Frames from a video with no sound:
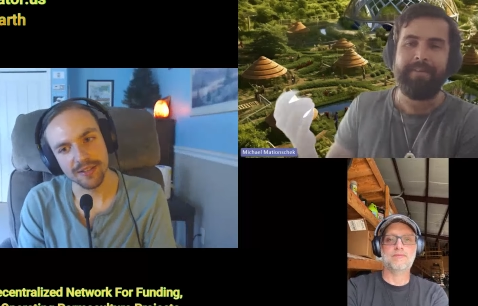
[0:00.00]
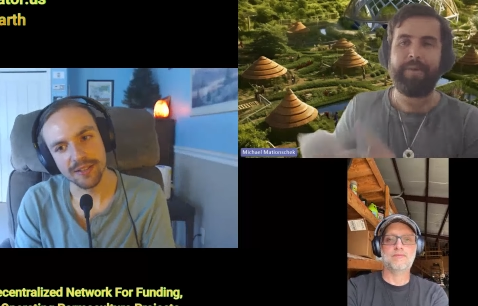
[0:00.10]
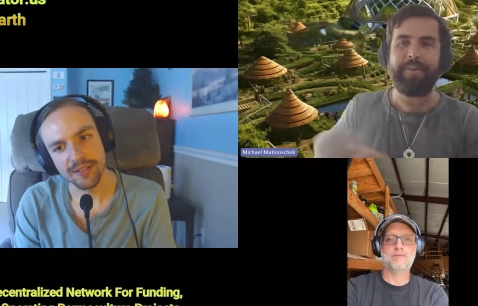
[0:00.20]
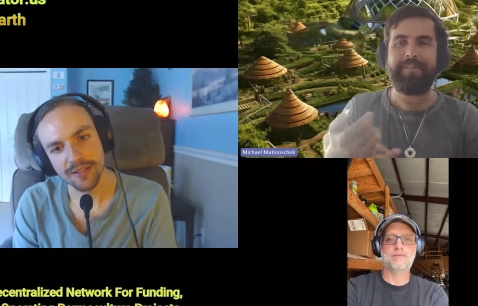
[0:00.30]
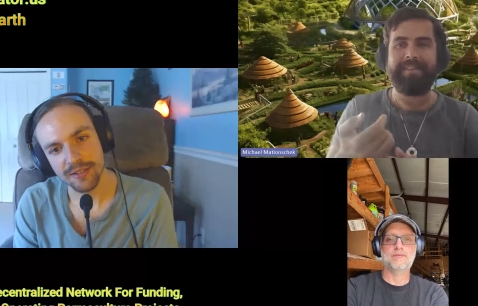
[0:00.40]
Speaker 1: so
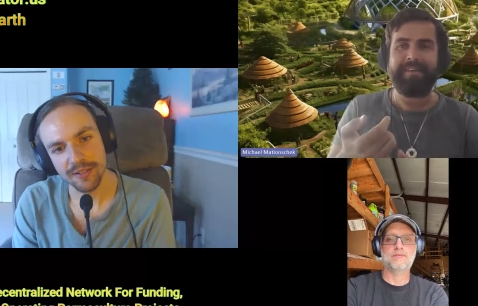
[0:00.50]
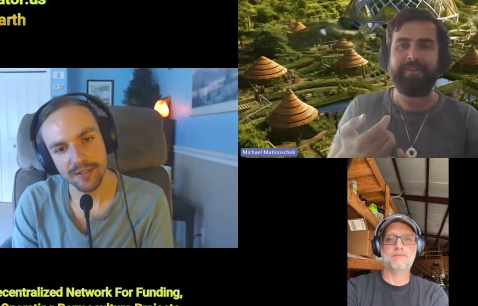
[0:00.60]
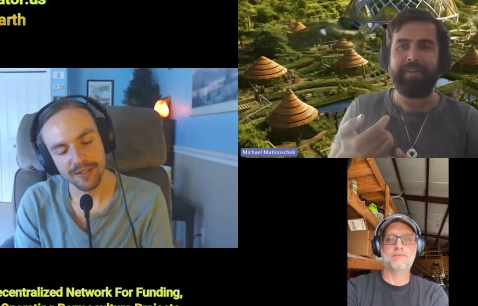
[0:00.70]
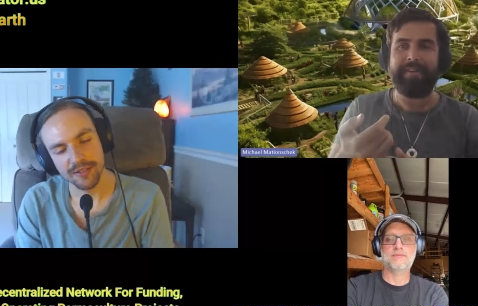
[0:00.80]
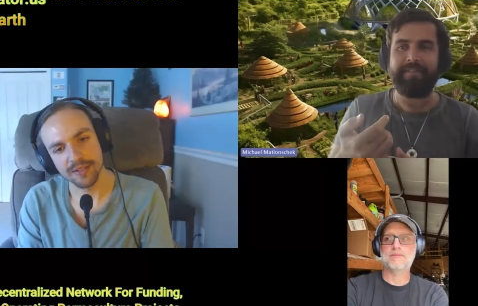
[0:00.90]
one's the
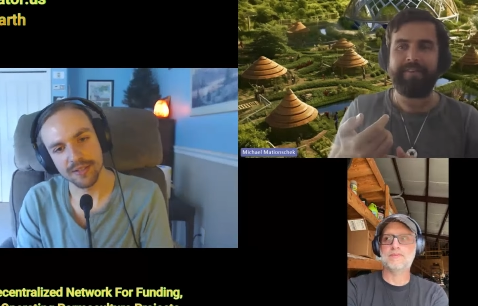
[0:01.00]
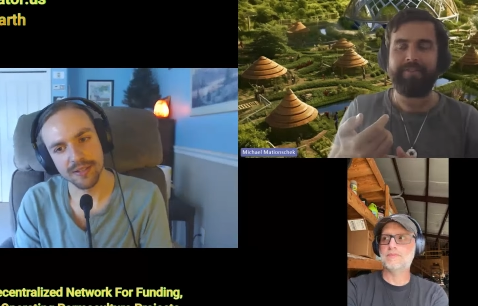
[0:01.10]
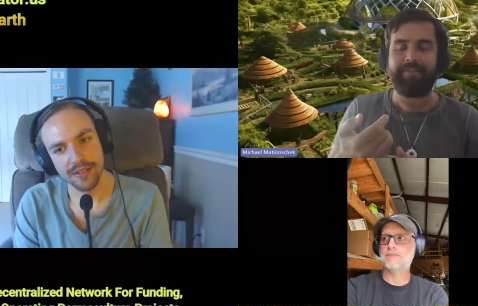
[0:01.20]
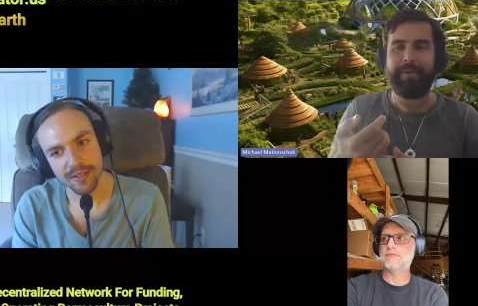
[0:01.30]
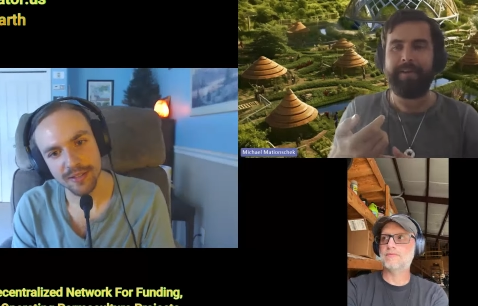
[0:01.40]

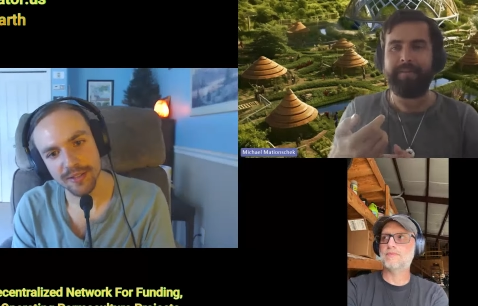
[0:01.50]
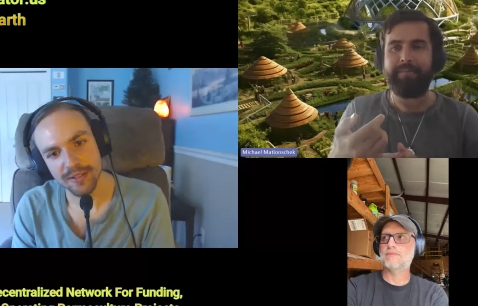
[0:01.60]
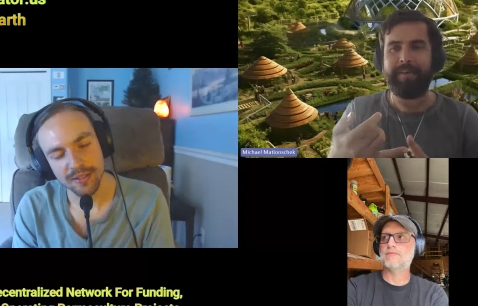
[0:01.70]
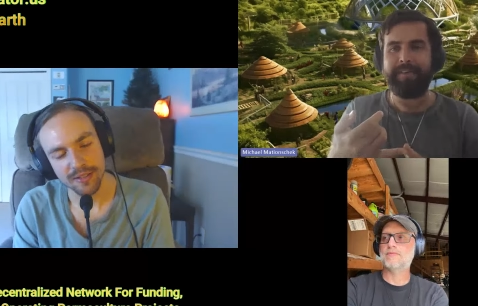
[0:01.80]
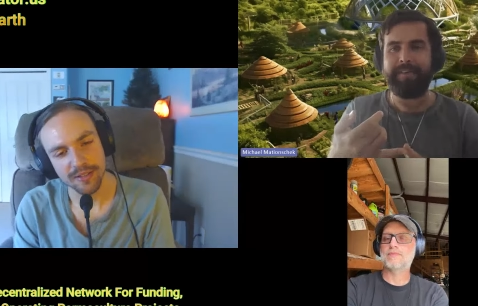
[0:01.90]
decentralization
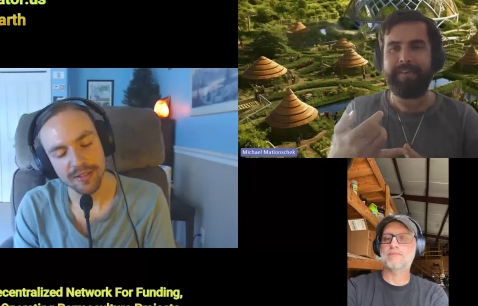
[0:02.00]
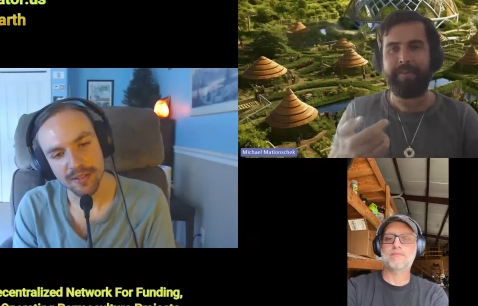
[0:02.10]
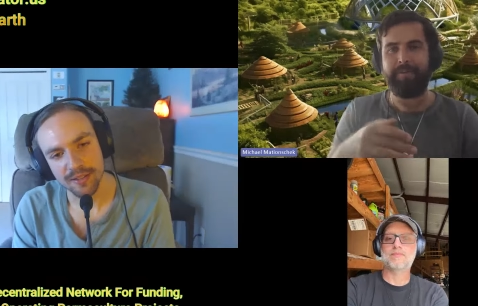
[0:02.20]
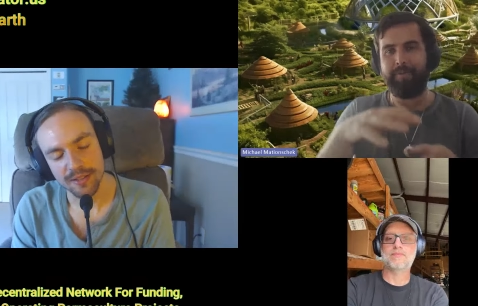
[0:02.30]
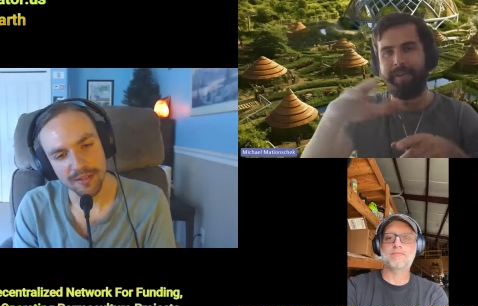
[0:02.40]
part,
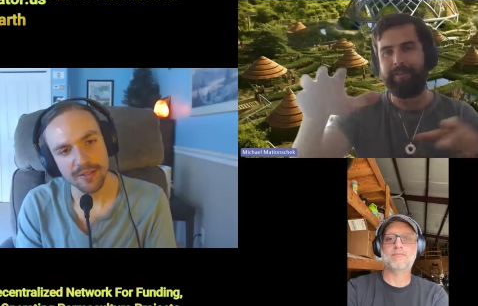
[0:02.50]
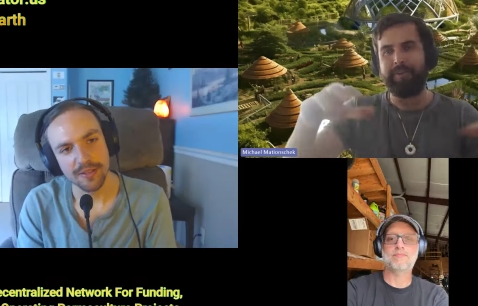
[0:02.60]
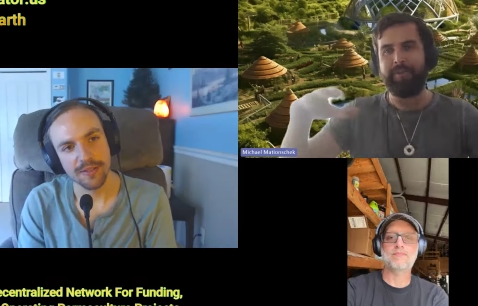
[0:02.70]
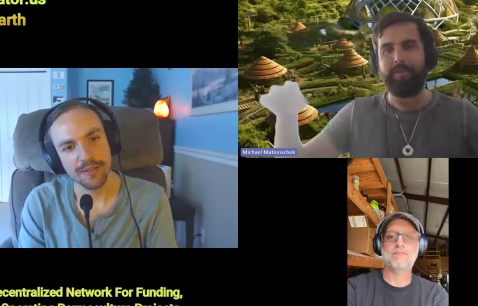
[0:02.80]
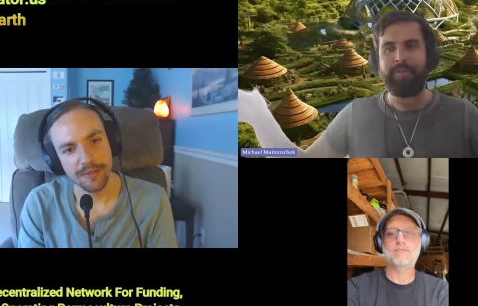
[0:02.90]
basically running
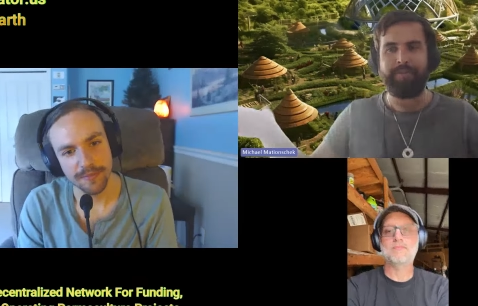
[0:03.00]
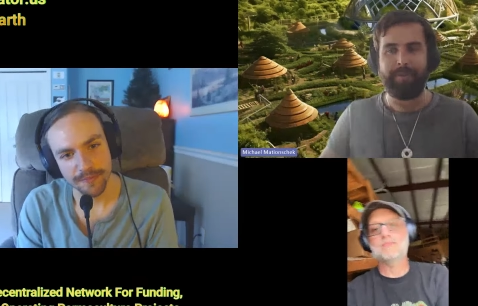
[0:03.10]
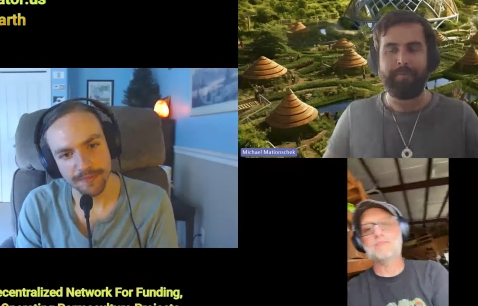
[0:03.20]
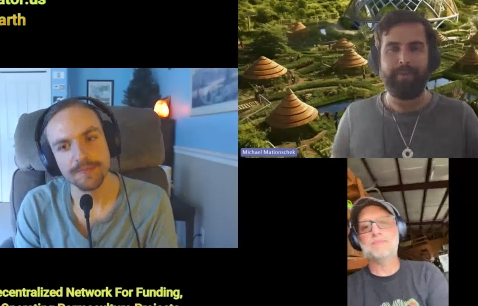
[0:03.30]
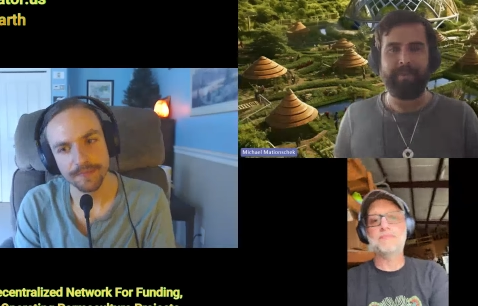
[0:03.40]
on all these different
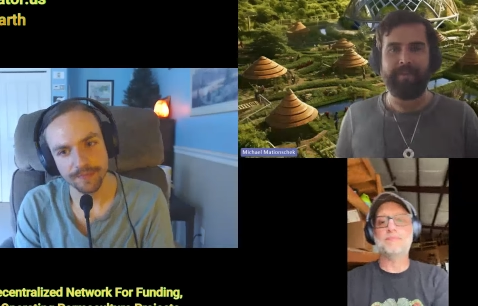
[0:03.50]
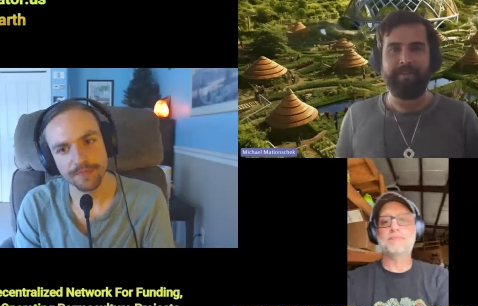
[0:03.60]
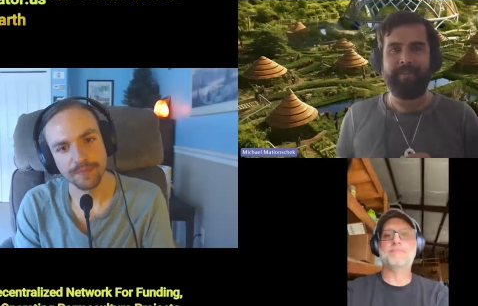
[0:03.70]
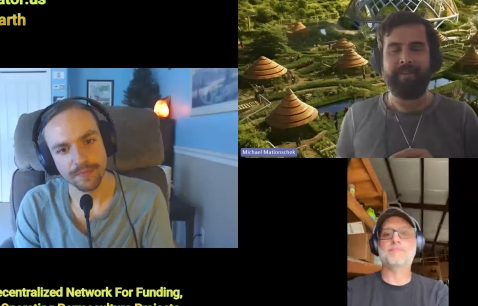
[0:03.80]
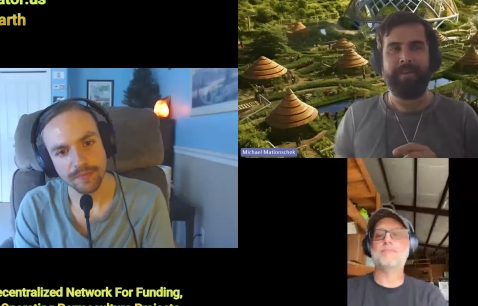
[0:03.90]

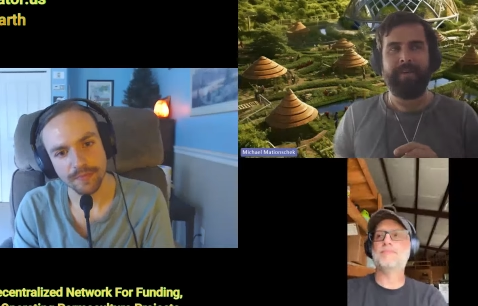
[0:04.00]
computers.